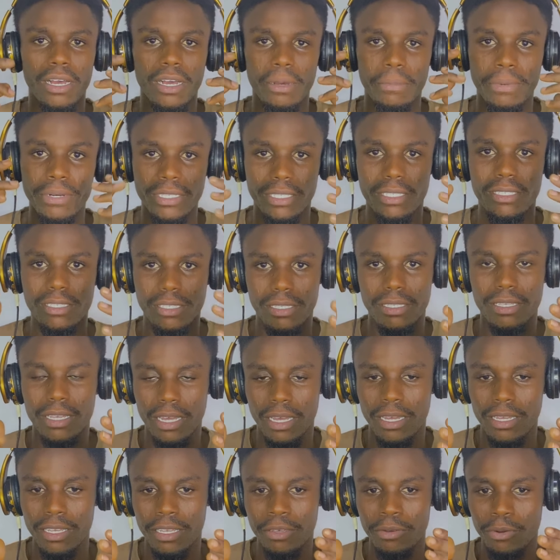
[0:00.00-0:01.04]
but
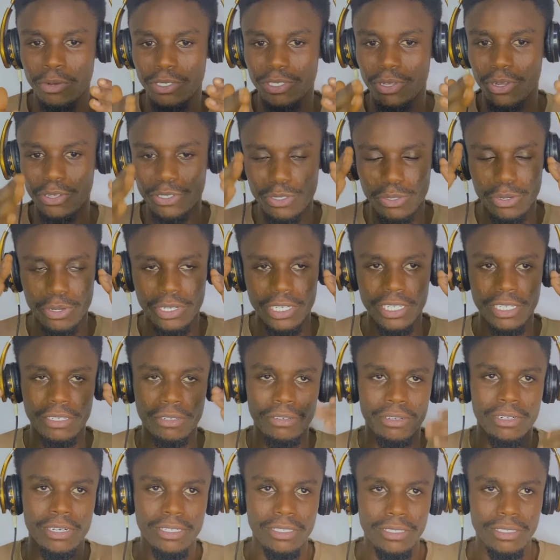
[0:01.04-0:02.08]
it was also on
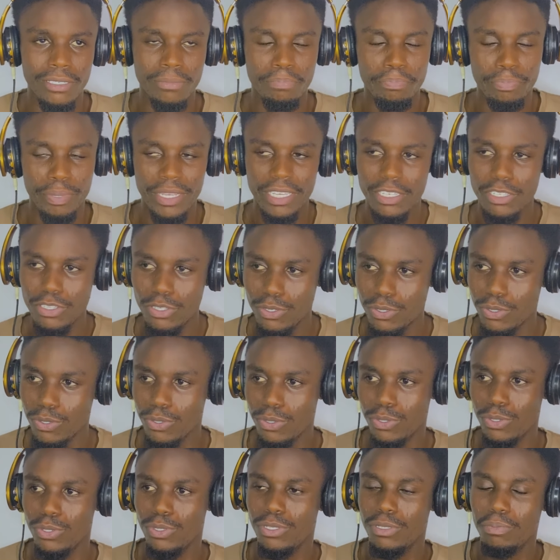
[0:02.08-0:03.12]
a pink
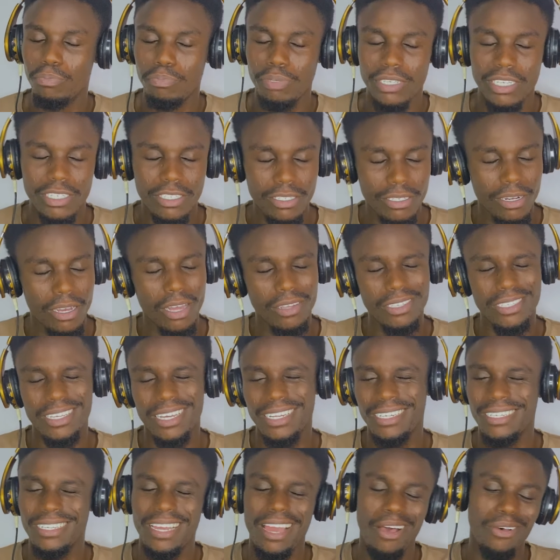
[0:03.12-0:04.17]
suit, pink trousers,
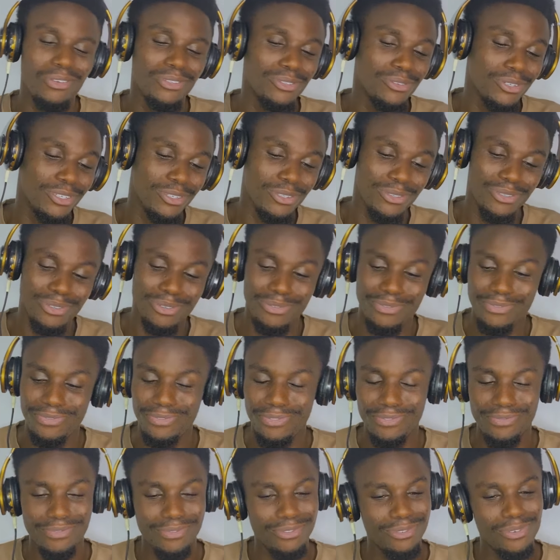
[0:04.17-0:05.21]
and the girl was looking so
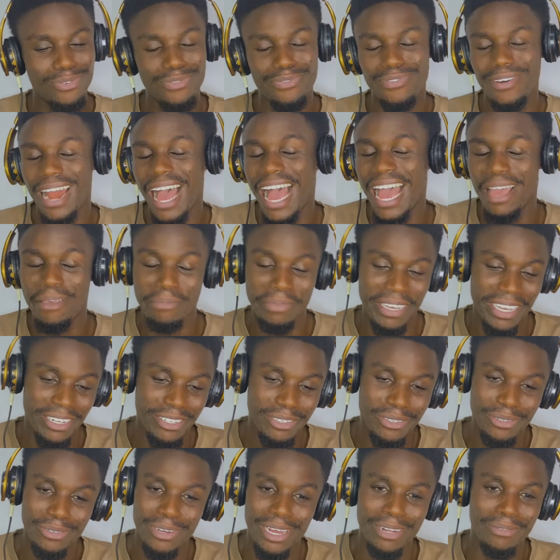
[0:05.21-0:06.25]
fly, man.
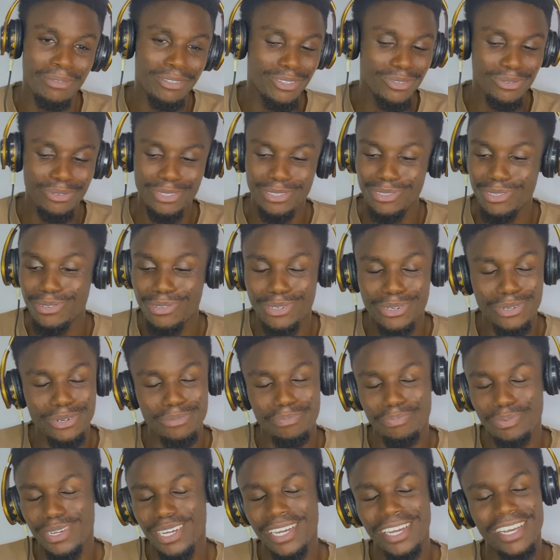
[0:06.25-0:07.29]
So
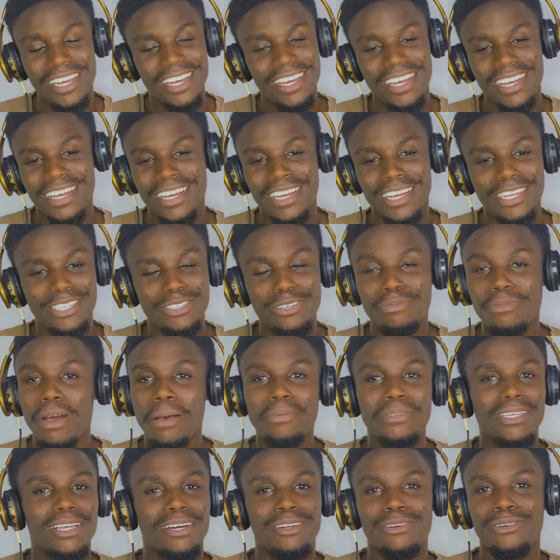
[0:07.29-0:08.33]
dope. Your
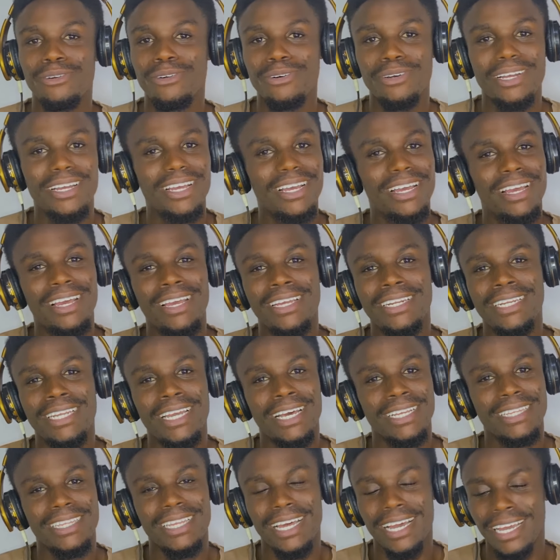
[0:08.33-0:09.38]
maps can rock any
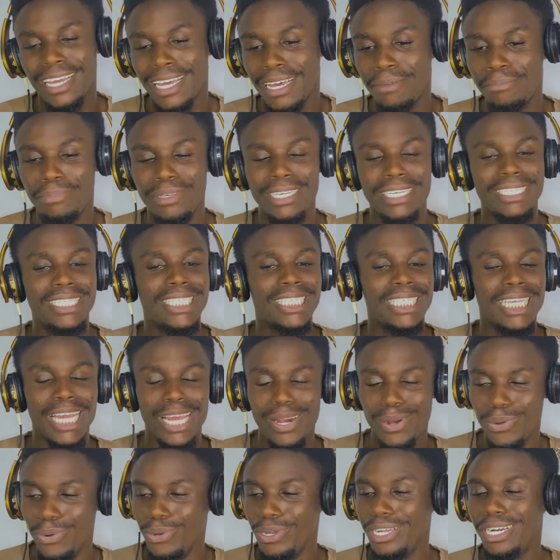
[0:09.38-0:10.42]
attire, be it
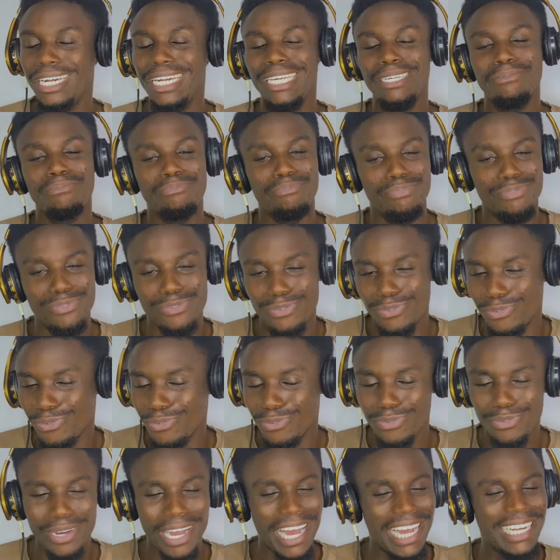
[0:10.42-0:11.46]
yellow, green,
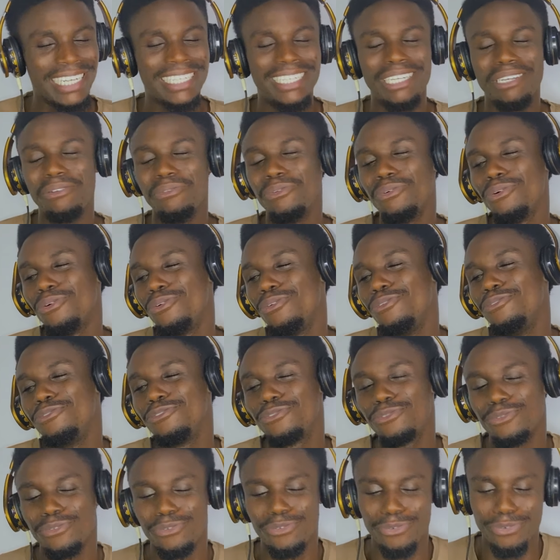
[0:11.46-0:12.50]
blue, and they all look
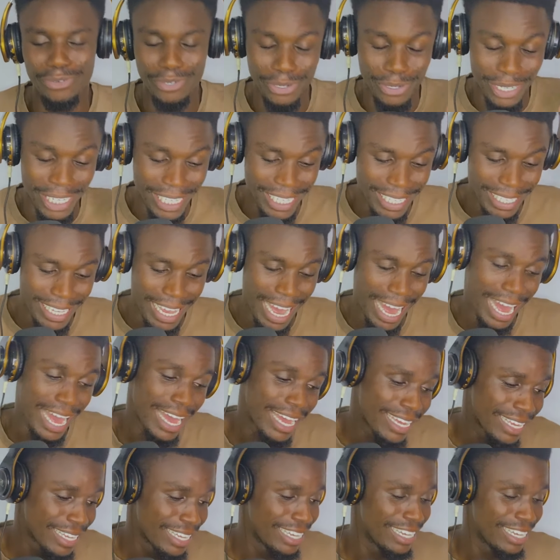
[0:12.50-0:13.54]
so good on this
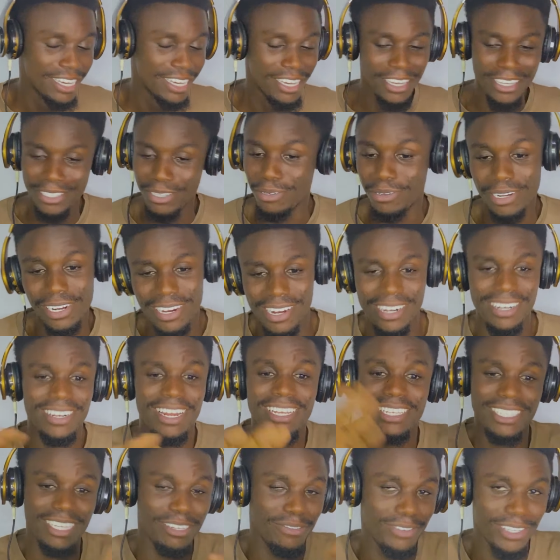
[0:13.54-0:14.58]
guy. So
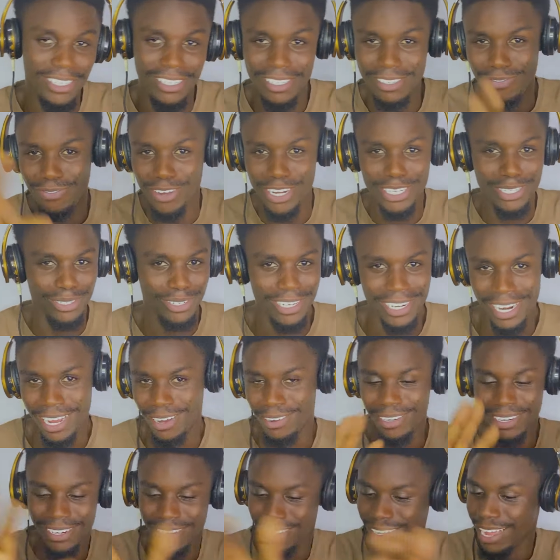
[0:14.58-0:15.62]
let's leave his fashion
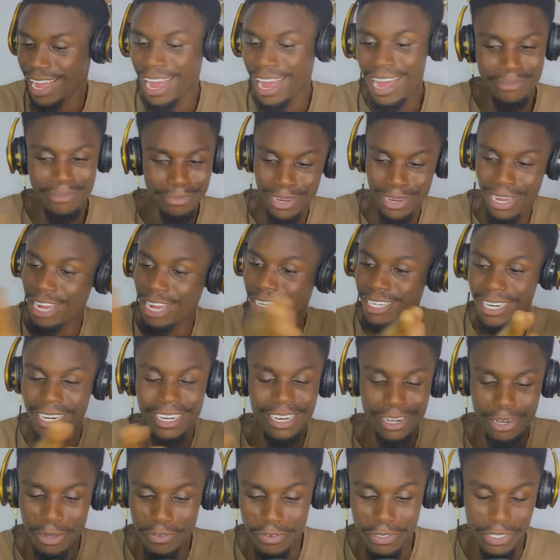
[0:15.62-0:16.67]
now. I'm actually
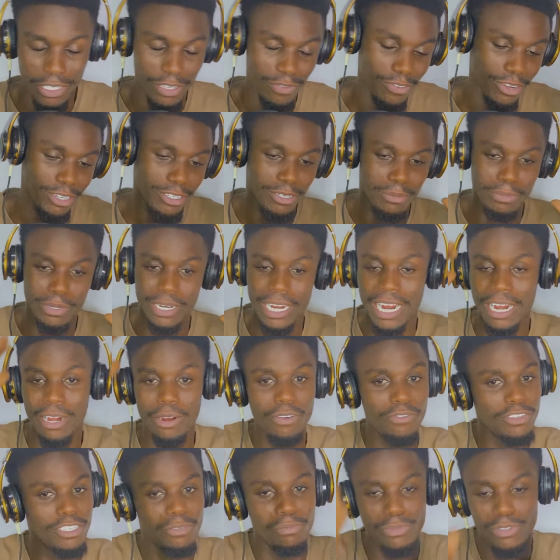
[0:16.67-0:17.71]
in love with his fashion, but I love
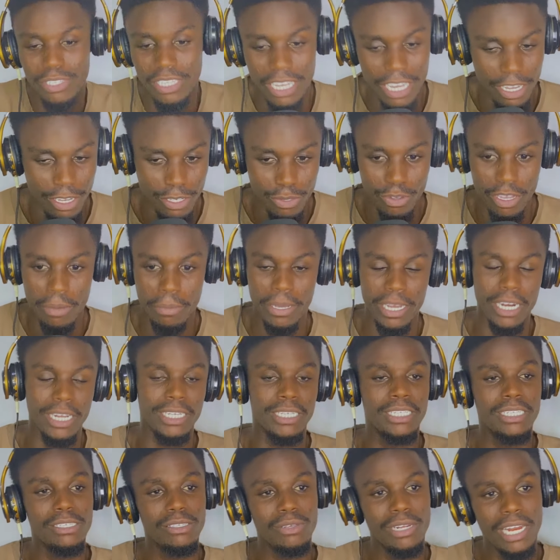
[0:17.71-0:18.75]
his music as well, man.
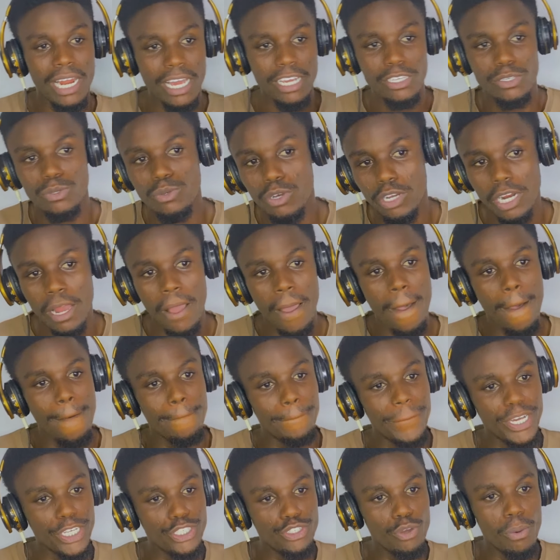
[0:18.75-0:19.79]
And this is a nice one.
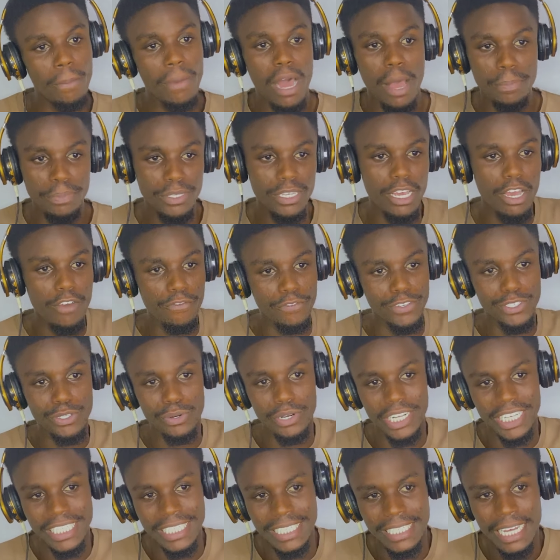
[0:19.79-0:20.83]
Umaps
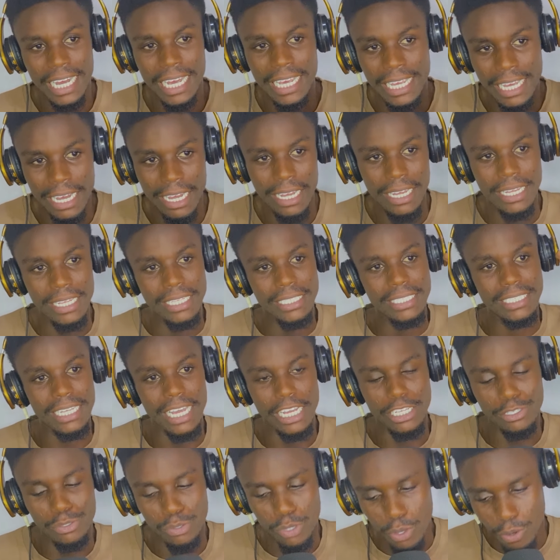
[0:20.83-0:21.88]
featuring Iyanya,
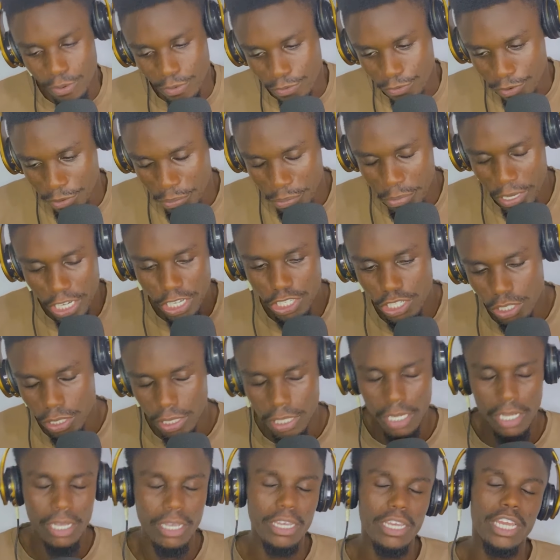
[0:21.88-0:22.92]
titled
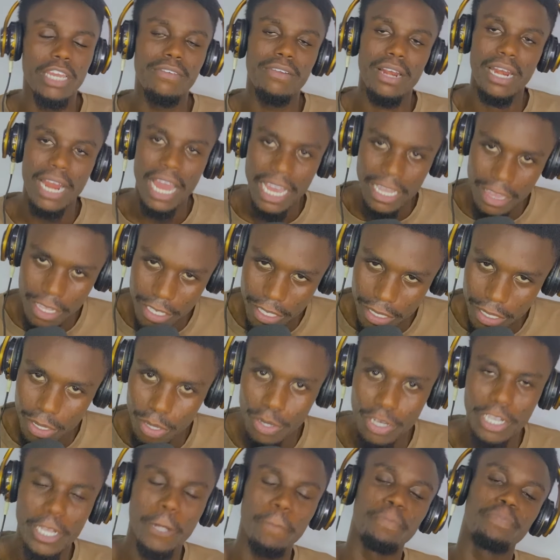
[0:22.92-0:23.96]
Confirmation. If you like this
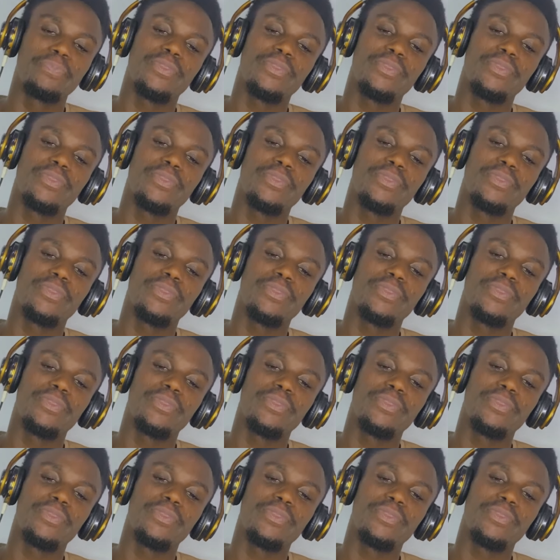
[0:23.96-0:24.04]
song,